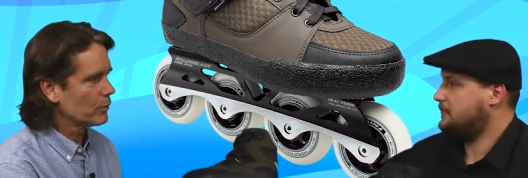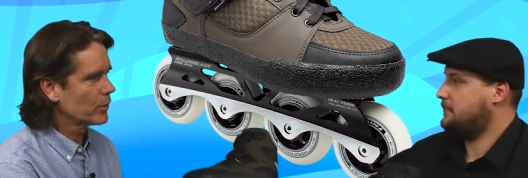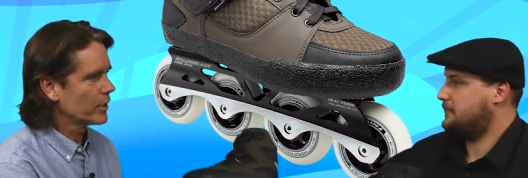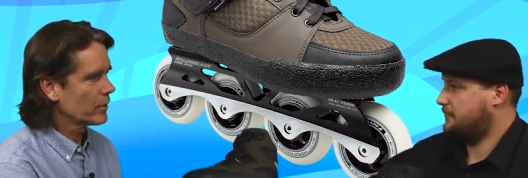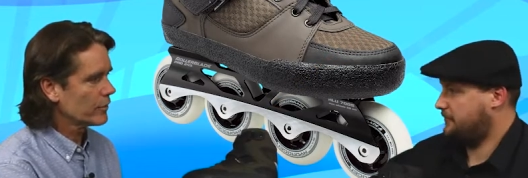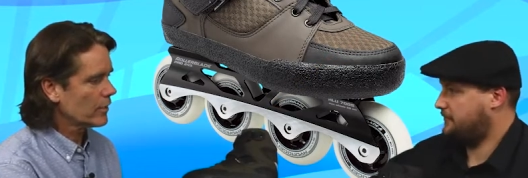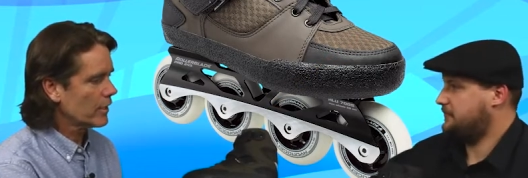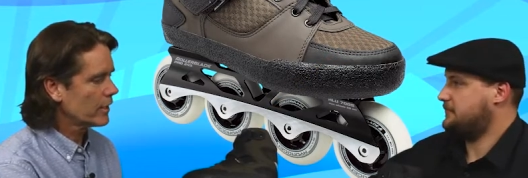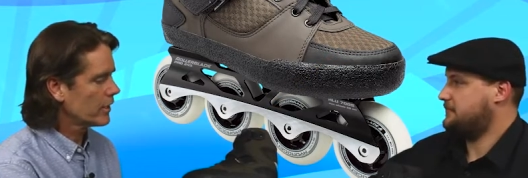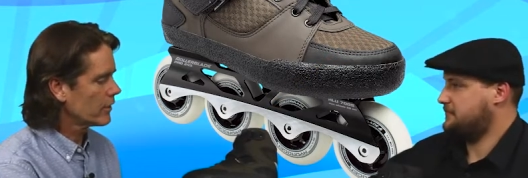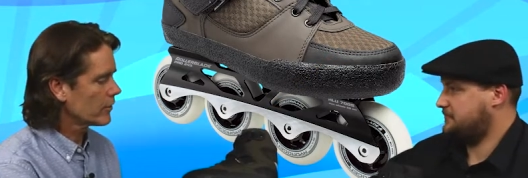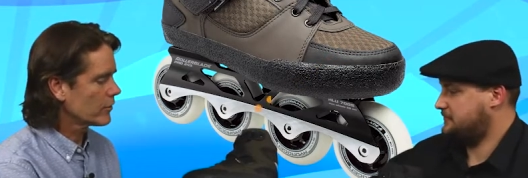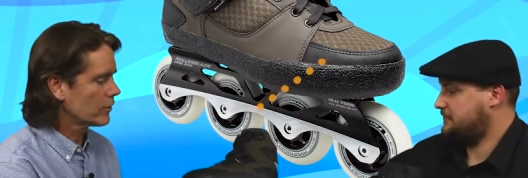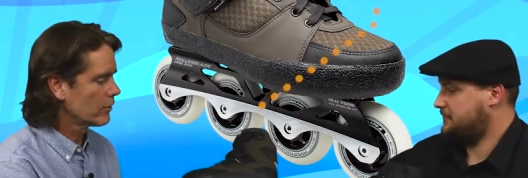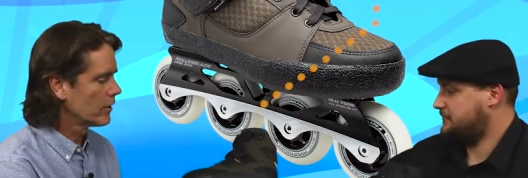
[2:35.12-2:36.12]
Speaker 1: wheels on here.
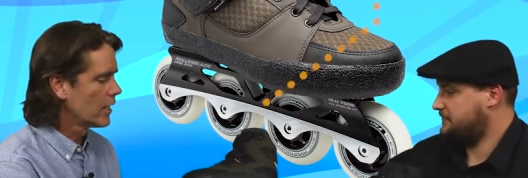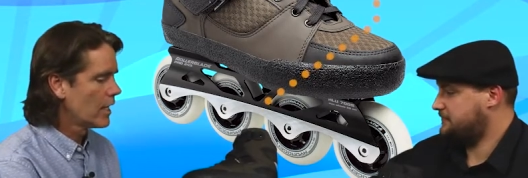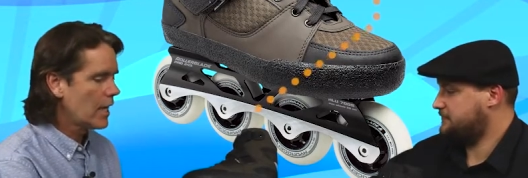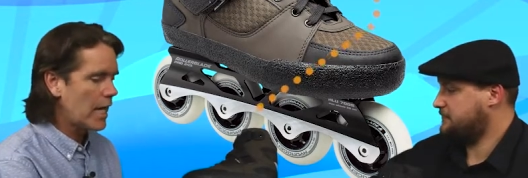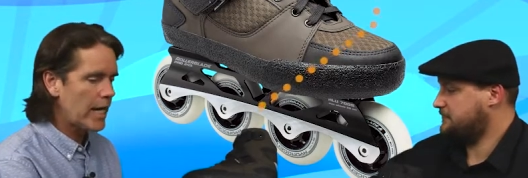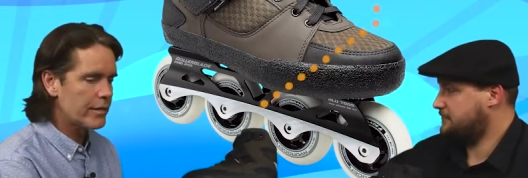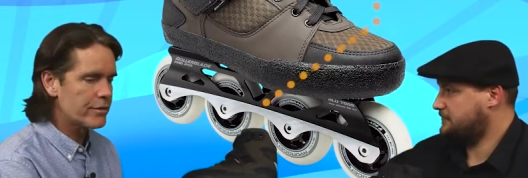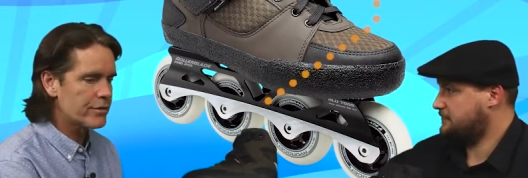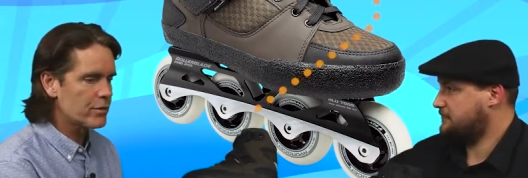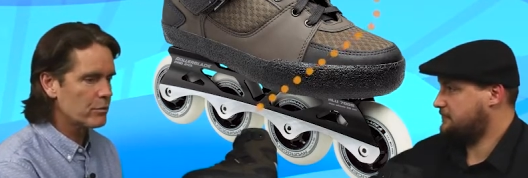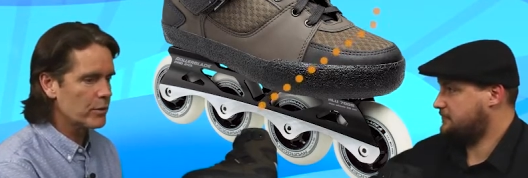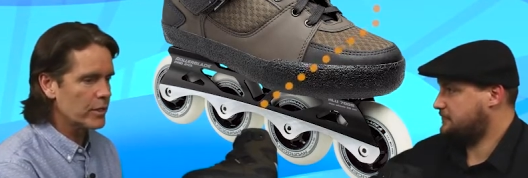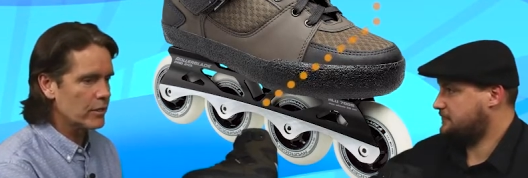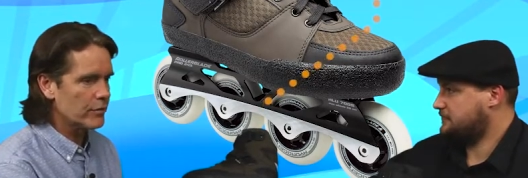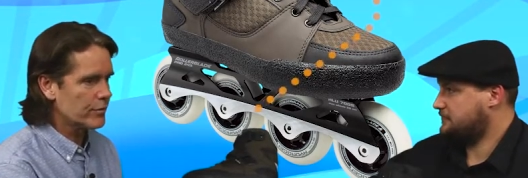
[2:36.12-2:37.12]
So hydrogen
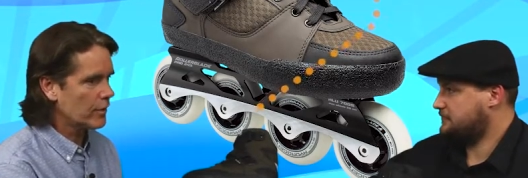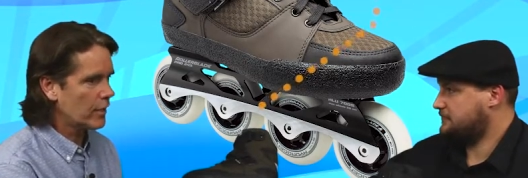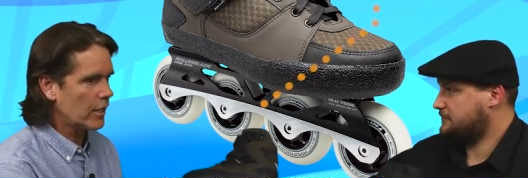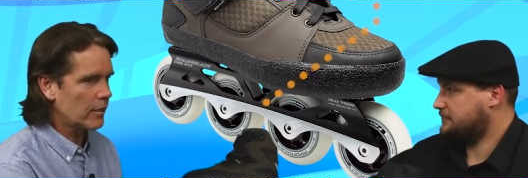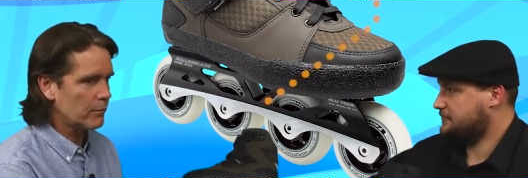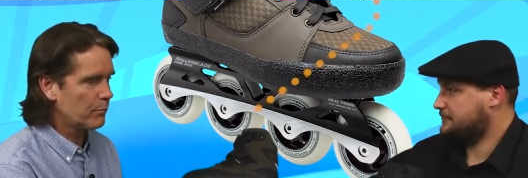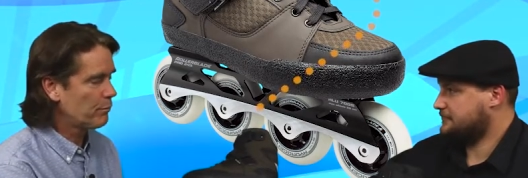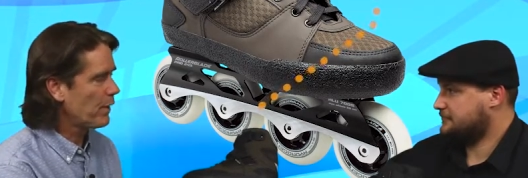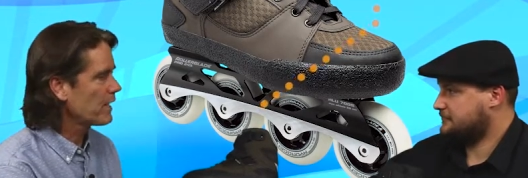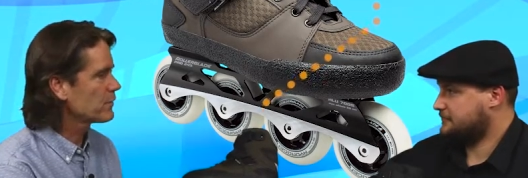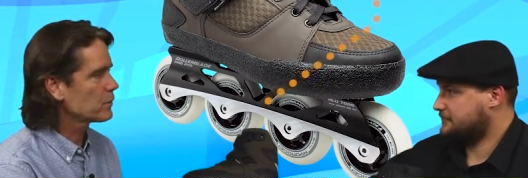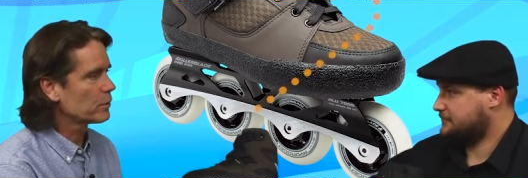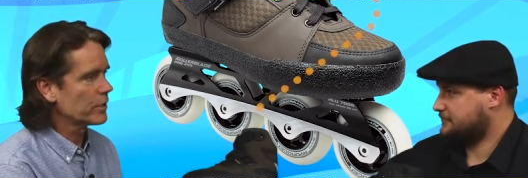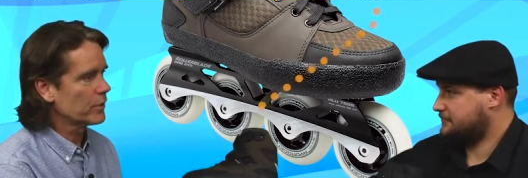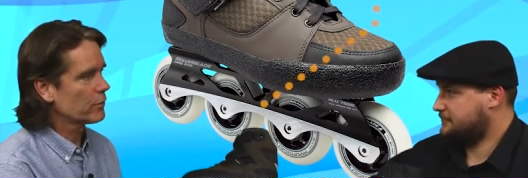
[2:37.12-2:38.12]
wheels are our
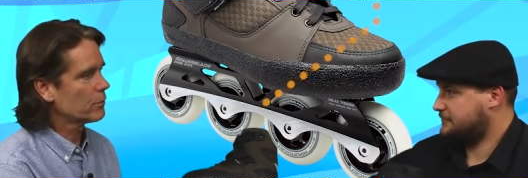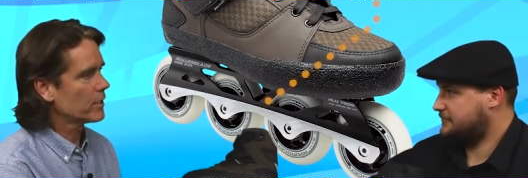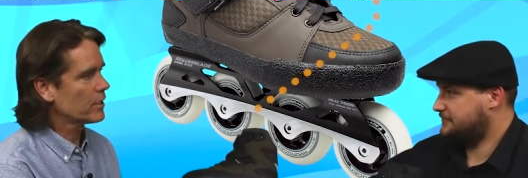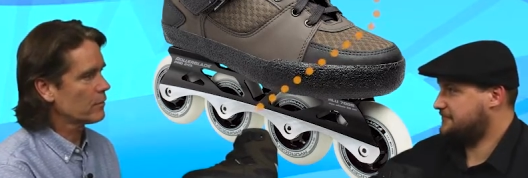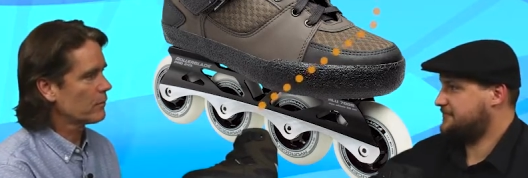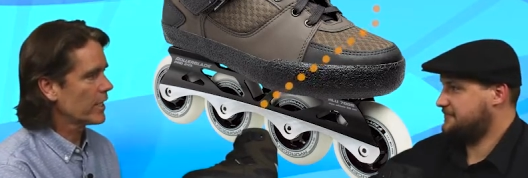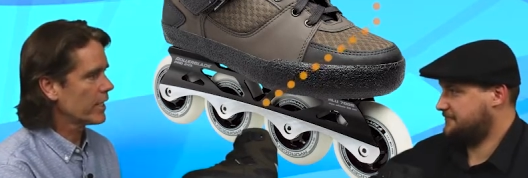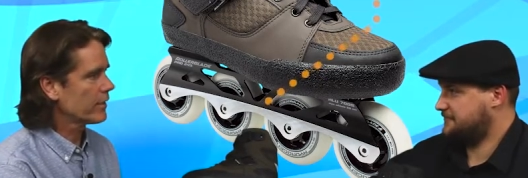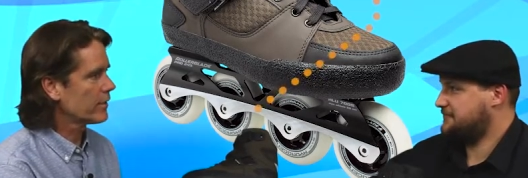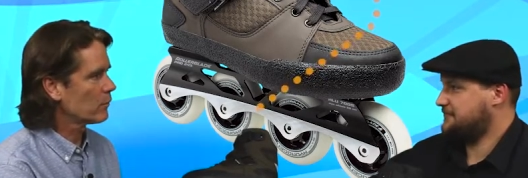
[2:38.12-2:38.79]
best wheels we can make.